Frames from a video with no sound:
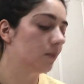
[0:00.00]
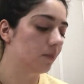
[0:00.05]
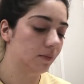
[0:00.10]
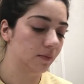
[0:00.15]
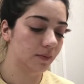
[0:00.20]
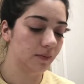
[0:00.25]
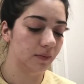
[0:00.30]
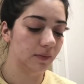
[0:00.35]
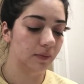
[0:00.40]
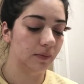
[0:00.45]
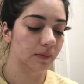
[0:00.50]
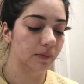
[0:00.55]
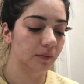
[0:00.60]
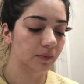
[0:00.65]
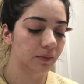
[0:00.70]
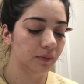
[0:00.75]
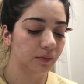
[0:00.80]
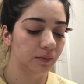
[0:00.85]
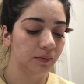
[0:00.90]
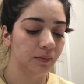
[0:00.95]

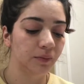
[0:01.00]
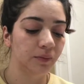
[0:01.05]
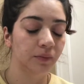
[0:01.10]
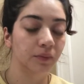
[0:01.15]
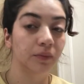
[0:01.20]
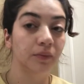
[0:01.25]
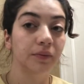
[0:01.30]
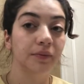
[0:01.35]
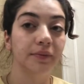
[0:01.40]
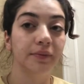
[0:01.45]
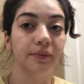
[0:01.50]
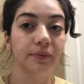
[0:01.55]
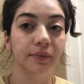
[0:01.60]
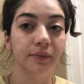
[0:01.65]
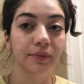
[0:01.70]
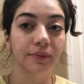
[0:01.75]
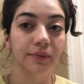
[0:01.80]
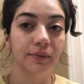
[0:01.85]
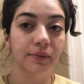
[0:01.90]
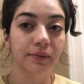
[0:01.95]

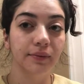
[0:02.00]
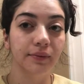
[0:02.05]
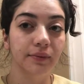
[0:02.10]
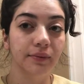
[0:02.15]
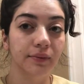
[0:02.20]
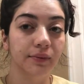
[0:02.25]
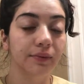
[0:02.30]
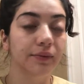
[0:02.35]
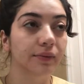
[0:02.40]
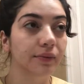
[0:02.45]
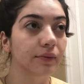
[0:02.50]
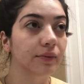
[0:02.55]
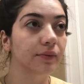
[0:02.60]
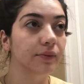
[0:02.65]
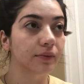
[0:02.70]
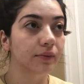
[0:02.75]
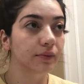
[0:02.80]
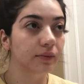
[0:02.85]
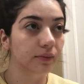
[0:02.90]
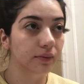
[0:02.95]

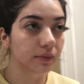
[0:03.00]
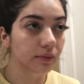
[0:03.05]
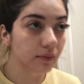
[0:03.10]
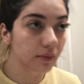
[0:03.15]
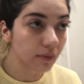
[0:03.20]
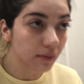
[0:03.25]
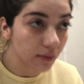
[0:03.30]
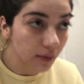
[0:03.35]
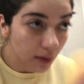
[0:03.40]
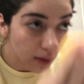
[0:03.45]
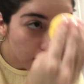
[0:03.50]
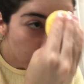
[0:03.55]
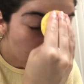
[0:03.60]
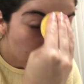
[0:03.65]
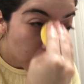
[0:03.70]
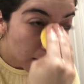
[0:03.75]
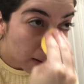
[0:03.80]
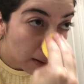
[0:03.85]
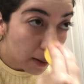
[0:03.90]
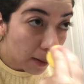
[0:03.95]

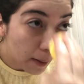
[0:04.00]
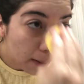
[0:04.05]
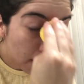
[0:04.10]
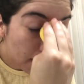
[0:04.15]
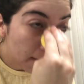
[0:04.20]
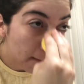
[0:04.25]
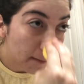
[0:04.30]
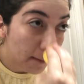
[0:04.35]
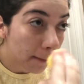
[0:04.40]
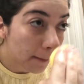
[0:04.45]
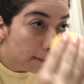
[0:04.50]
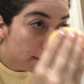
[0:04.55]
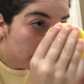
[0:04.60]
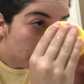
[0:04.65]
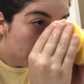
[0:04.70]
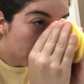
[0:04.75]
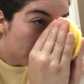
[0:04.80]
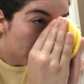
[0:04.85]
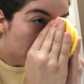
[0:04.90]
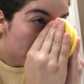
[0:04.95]

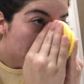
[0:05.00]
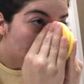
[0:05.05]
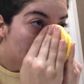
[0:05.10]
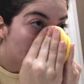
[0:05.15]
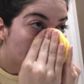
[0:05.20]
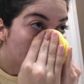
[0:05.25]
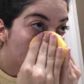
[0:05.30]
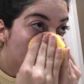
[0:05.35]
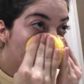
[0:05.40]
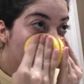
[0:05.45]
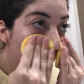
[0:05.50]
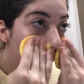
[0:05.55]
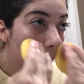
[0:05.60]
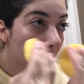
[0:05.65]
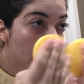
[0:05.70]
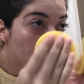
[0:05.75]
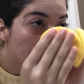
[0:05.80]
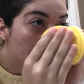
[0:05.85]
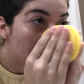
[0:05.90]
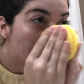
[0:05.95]

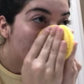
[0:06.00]
Nobody speaks.